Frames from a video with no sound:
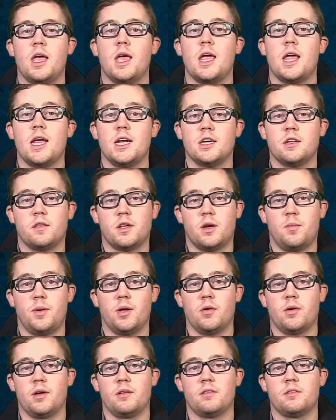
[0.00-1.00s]
into the
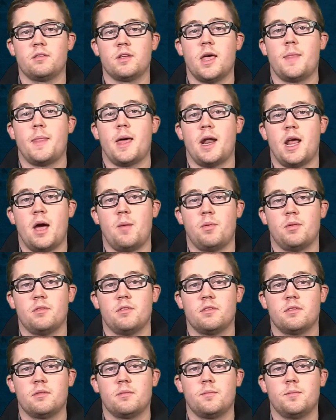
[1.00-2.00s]
capillaries, and that
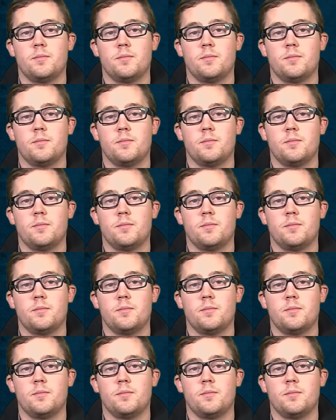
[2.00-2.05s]
happens.